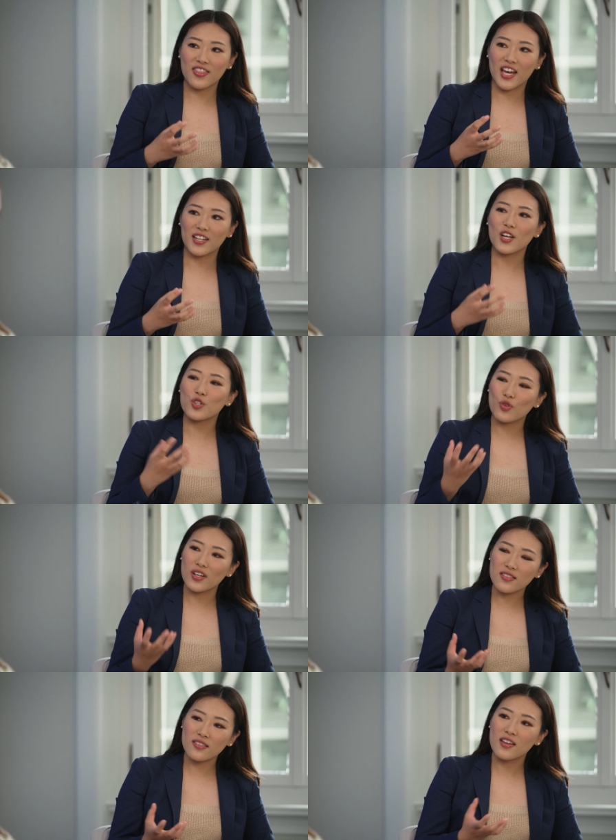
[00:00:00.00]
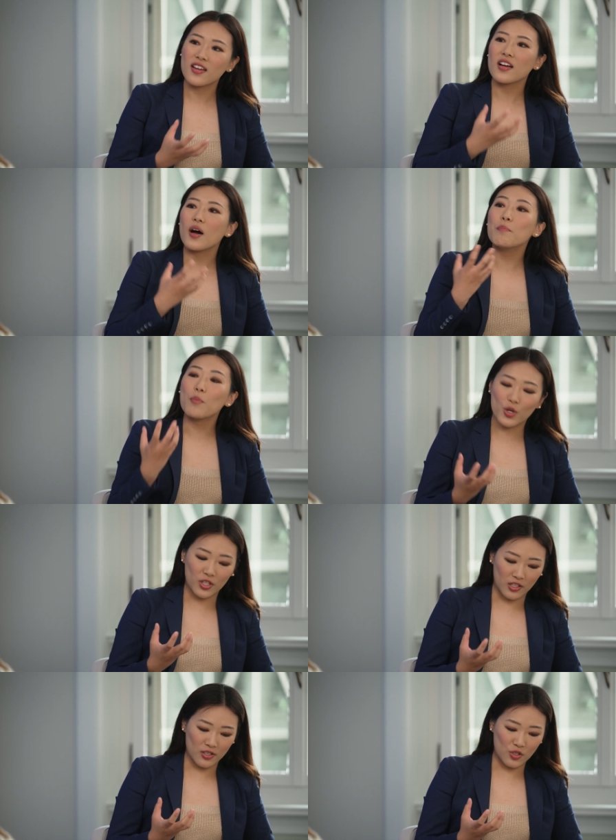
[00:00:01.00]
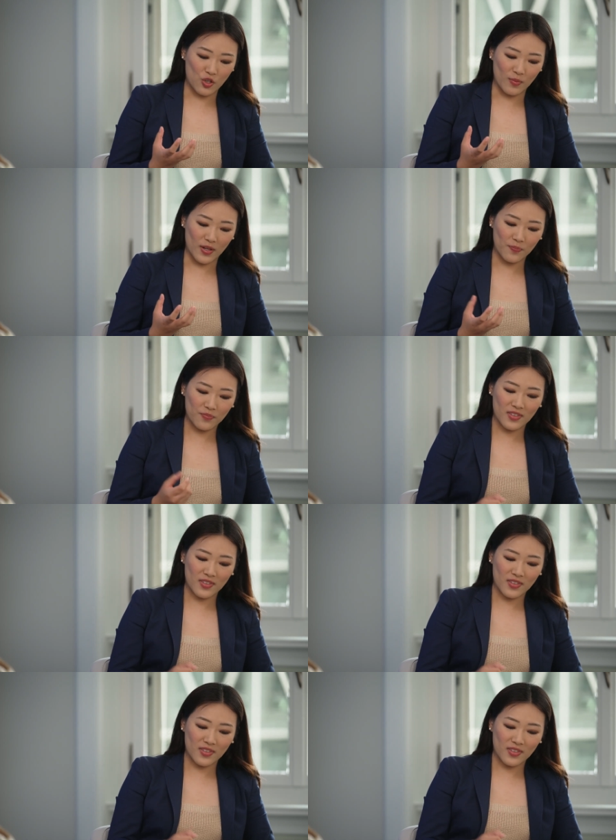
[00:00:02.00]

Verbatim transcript: that address a modern consumer.